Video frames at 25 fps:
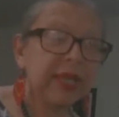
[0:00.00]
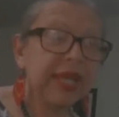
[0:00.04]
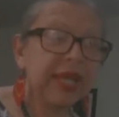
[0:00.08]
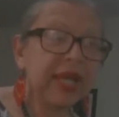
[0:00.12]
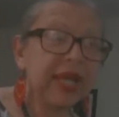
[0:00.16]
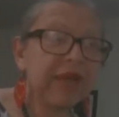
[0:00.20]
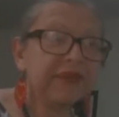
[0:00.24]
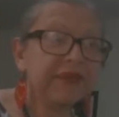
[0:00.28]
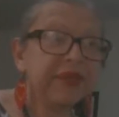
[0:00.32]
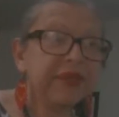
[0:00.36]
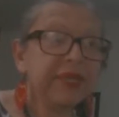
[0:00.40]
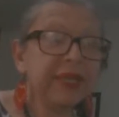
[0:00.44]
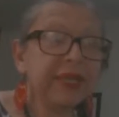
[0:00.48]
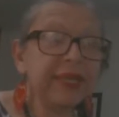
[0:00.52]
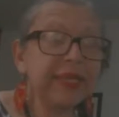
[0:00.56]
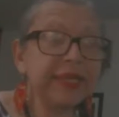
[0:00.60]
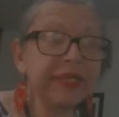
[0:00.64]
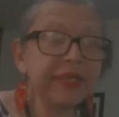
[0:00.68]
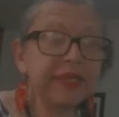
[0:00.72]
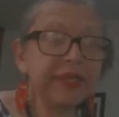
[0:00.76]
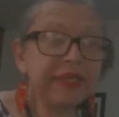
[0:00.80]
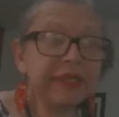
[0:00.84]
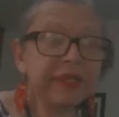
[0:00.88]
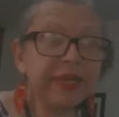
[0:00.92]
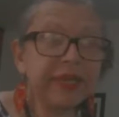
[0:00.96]
having a
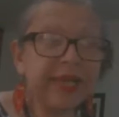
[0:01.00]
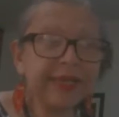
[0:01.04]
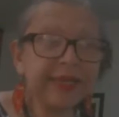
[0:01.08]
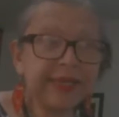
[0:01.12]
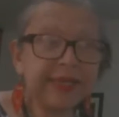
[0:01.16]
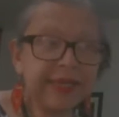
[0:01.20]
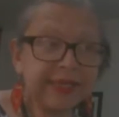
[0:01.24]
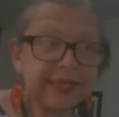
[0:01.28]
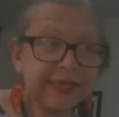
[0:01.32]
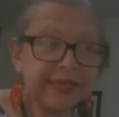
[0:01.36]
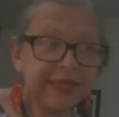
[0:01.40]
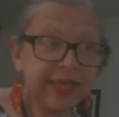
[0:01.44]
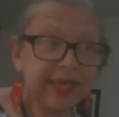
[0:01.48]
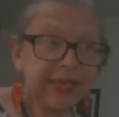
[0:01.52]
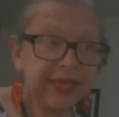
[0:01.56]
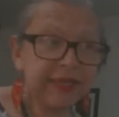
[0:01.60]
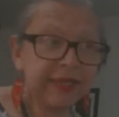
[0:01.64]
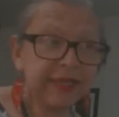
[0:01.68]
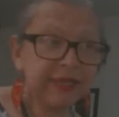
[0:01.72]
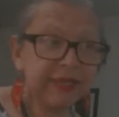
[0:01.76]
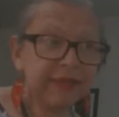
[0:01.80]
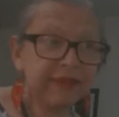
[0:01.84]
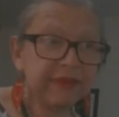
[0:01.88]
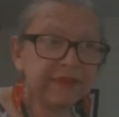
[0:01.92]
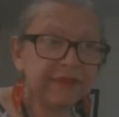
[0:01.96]
leader
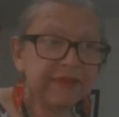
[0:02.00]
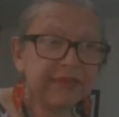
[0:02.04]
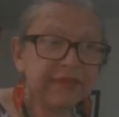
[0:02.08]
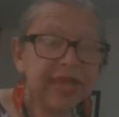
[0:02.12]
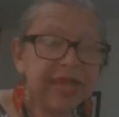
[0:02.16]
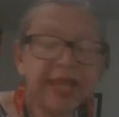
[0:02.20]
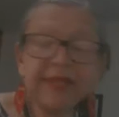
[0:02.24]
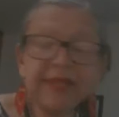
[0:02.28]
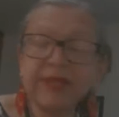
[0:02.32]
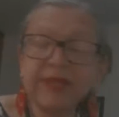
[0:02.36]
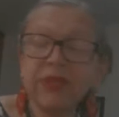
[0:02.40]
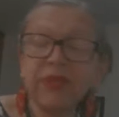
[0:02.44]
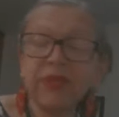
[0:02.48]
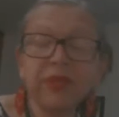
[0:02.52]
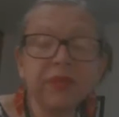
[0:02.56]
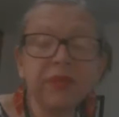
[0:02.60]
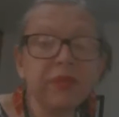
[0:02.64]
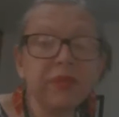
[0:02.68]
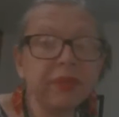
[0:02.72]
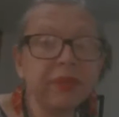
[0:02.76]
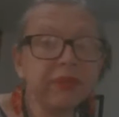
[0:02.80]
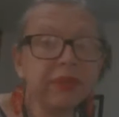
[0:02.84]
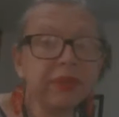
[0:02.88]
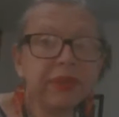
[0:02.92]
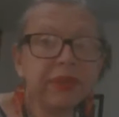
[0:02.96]
assassinated, that's on the
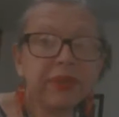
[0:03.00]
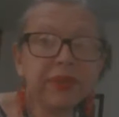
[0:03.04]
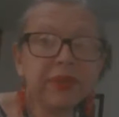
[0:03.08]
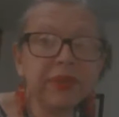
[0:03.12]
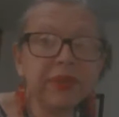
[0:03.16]
people,